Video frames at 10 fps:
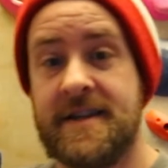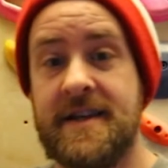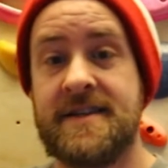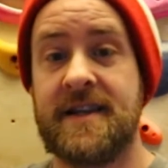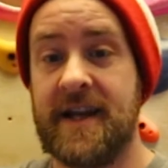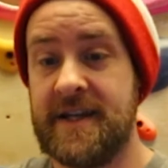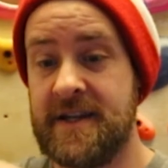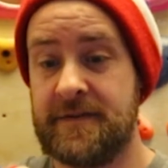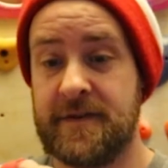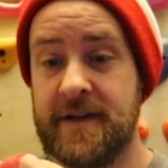slightly
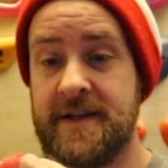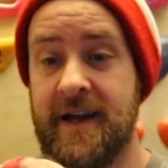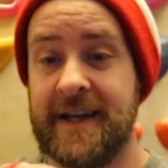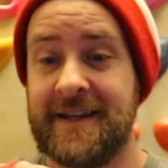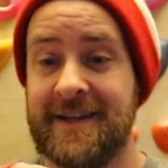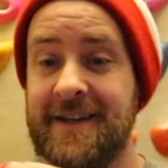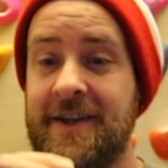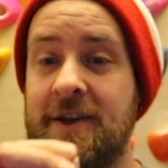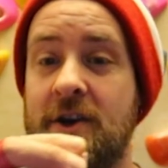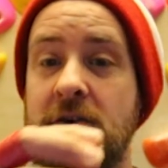different. And like,
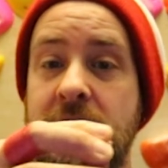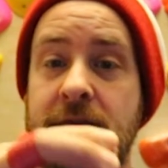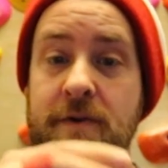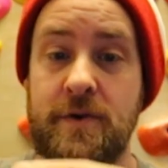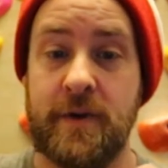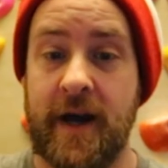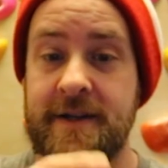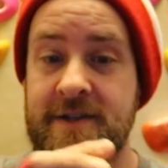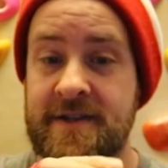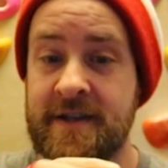go through
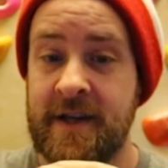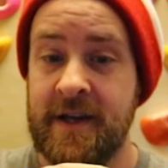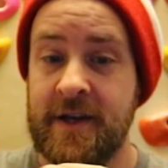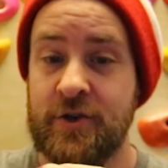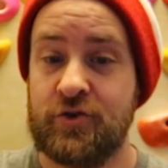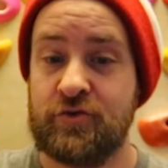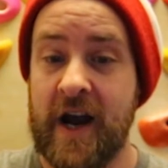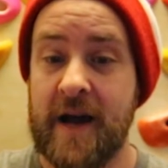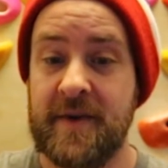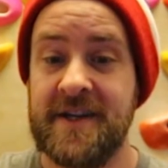and just
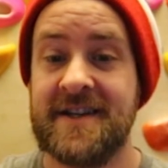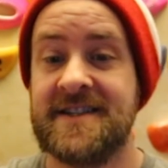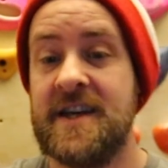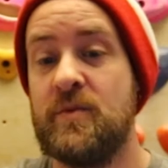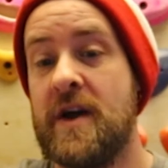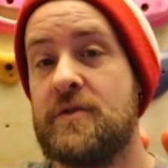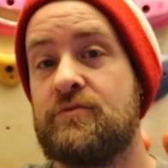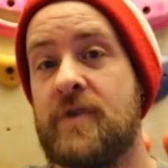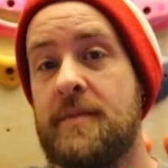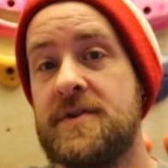grab, and you can see where the
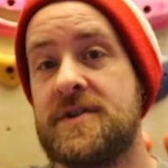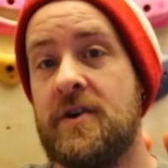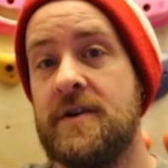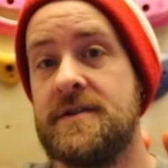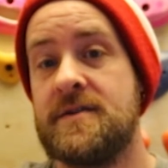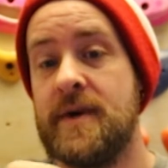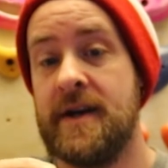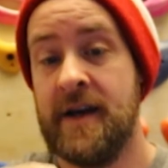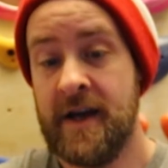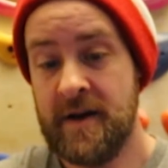rubber's got onto
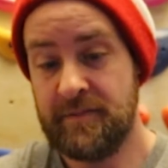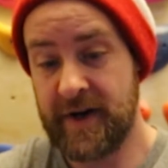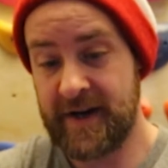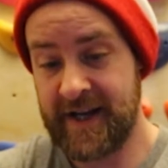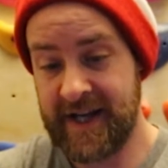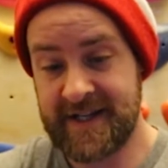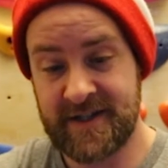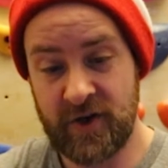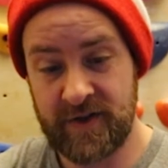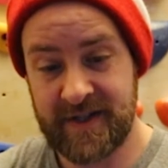it. But it's
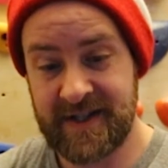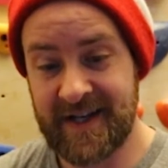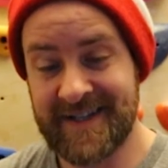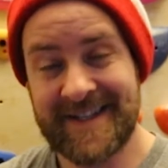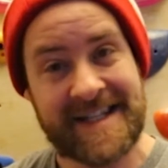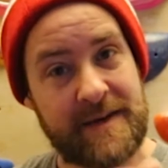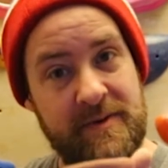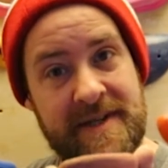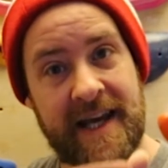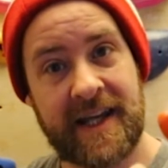not, doesn't seem to
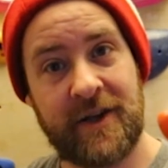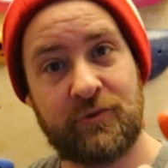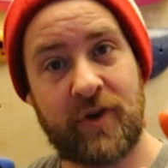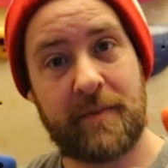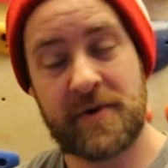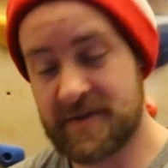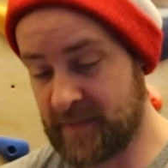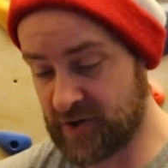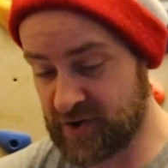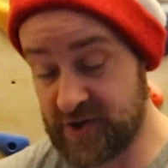be taking rubber as much as